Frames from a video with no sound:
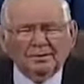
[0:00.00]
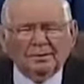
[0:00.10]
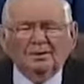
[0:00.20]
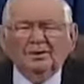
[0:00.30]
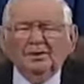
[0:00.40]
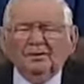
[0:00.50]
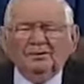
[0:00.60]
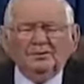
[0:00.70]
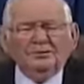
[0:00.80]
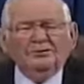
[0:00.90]
You know,
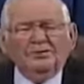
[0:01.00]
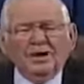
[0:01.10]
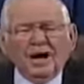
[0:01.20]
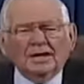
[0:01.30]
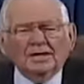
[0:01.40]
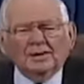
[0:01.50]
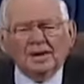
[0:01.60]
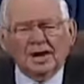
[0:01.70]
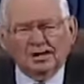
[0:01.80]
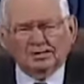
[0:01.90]
you, you've
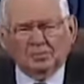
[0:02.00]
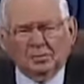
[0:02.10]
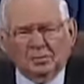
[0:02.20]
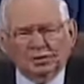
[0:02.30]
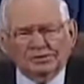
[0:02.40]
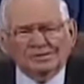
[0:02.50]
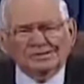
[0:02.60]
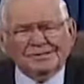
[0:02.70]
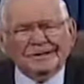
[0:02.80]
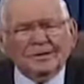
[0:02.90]
got God's word,
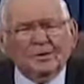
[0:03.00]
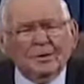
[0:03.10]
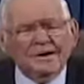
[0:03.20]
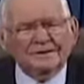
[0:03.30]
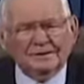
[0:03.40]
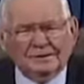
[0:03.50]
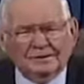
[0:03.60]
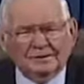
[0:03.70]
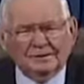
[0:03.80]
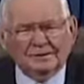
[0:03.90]
stick with
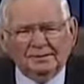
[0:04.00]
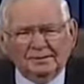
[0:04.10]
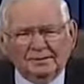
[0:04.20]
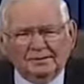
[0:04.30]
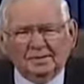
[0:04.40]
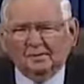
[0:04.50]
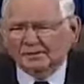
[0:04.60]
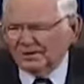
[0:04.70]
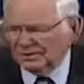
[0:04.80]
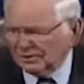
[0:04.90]
it.
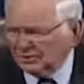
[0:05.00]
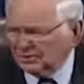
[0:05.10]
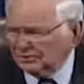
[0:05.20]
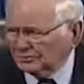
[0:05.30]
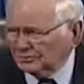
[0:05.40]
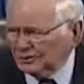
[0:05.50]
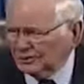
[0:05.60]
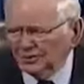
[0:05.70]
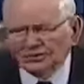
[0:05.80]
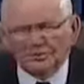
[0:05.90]
Don't listen to the
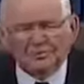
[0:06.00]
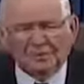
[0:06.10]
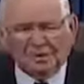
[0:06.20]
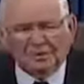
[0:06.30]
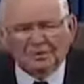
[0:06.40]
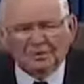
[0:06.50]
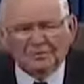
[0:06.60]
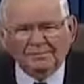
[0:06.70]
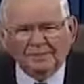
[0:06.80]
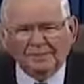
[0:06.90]
traditions of men.